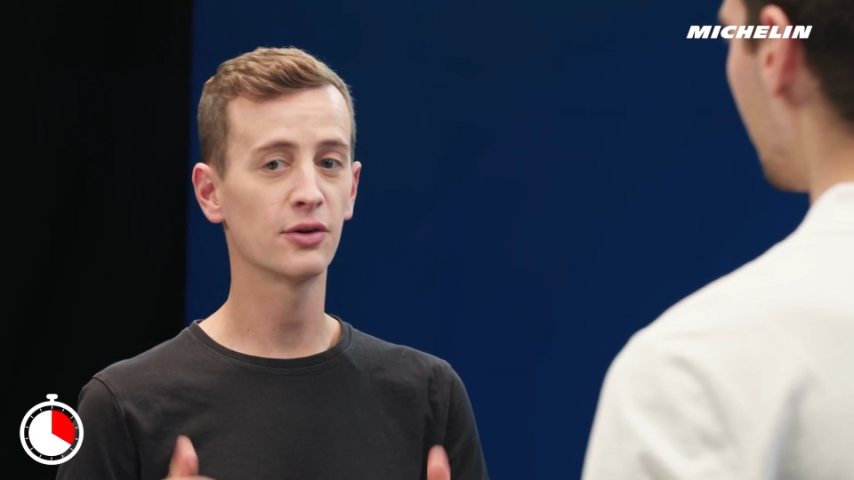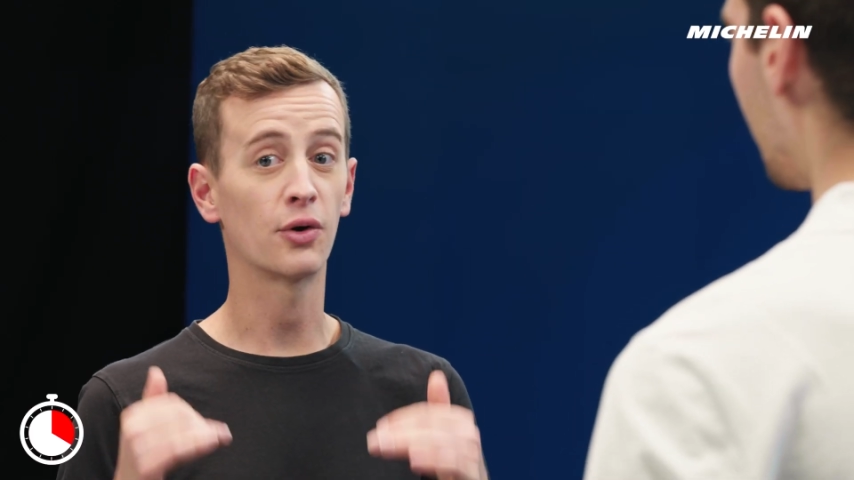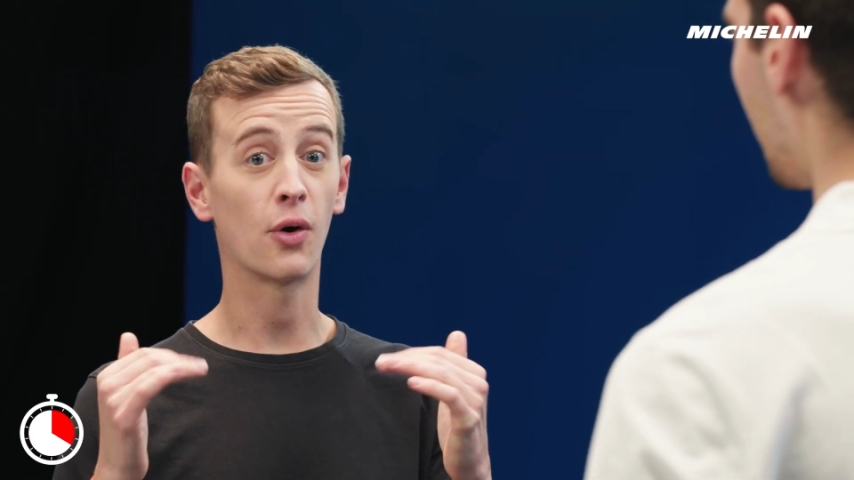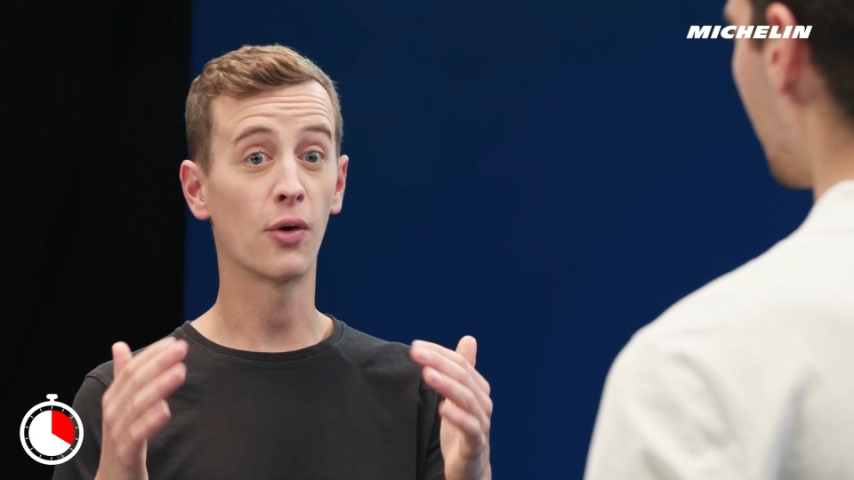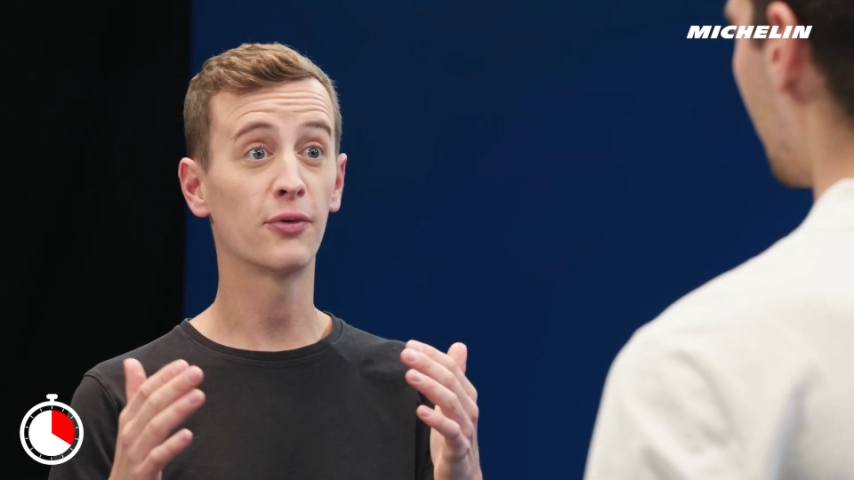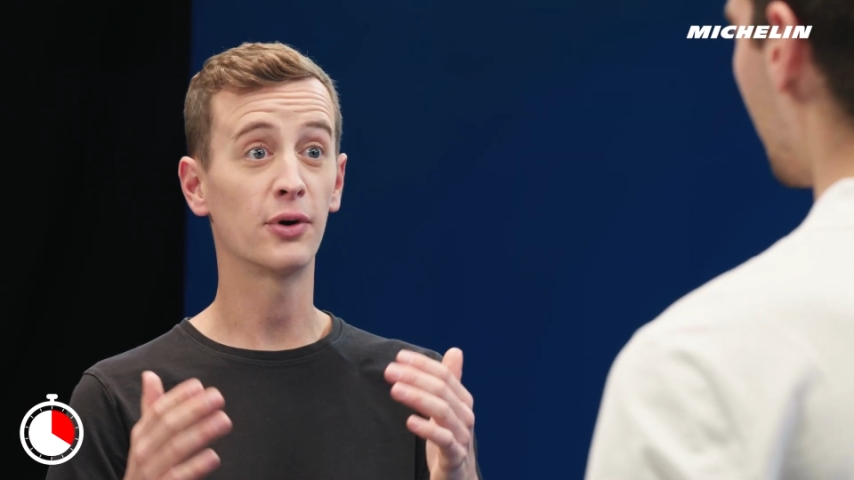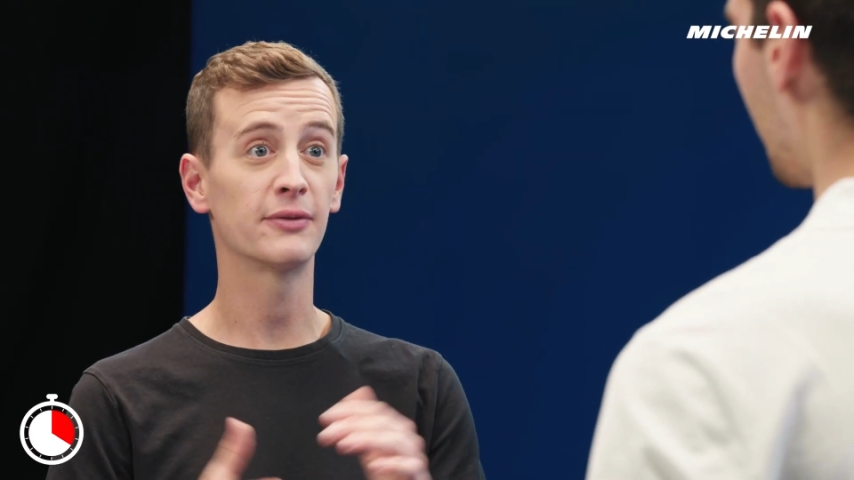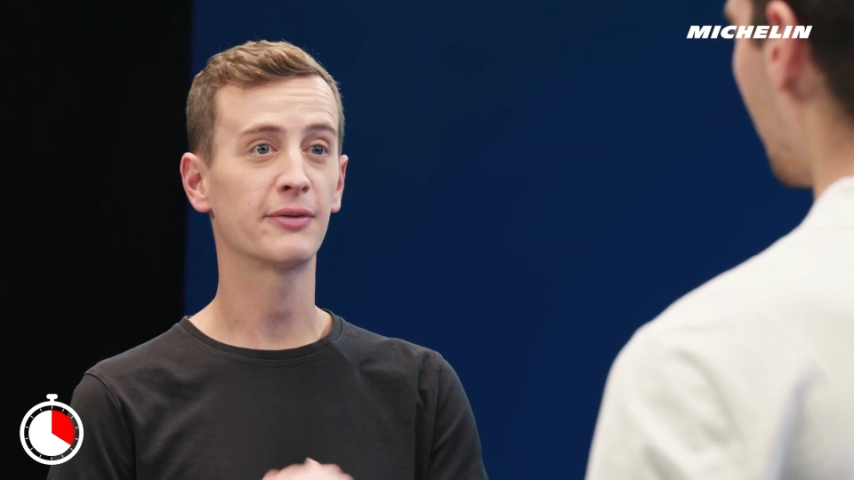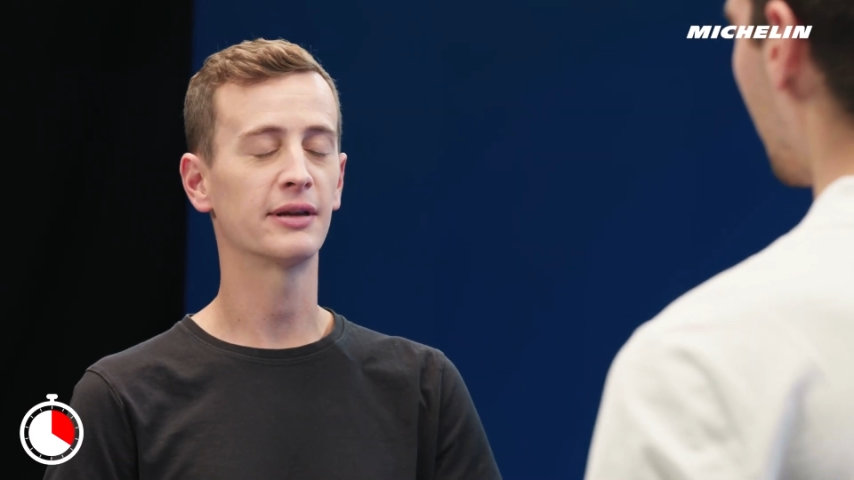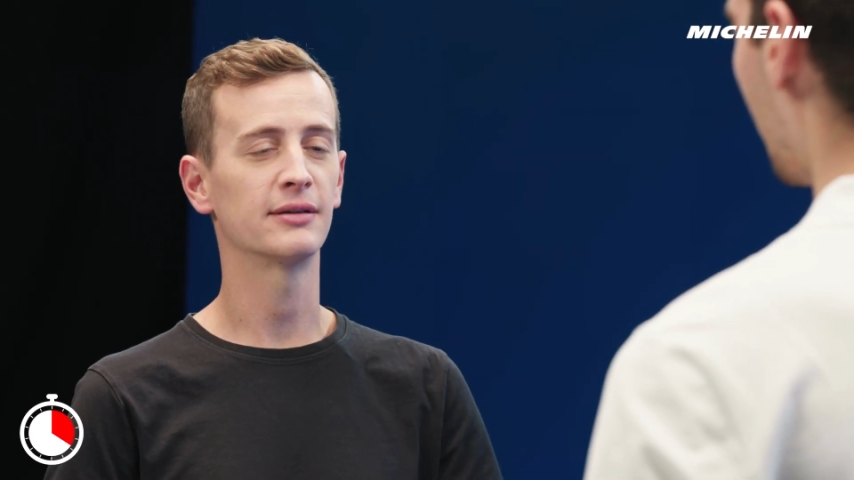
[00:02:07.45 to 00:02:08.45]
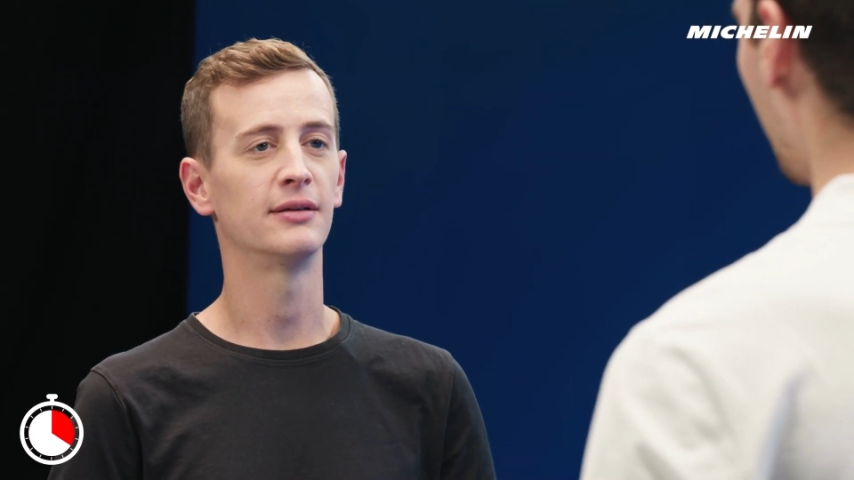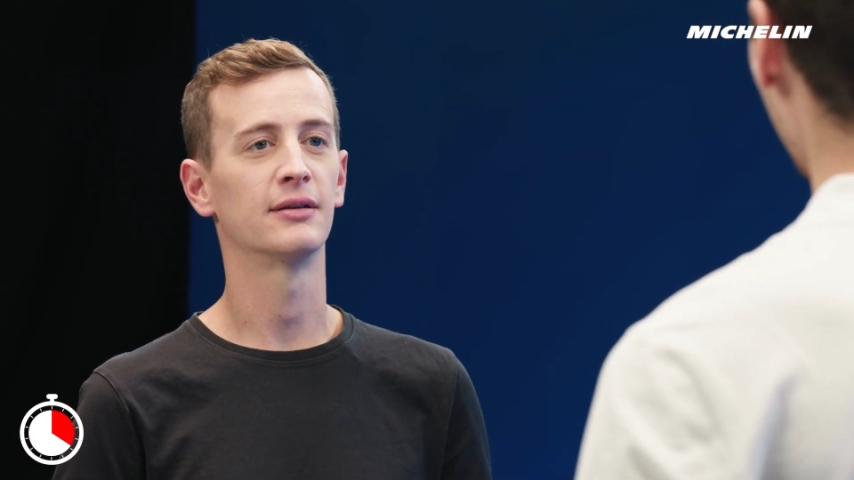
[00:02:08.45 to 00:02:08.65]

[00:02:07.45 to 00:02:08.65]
or overinflated?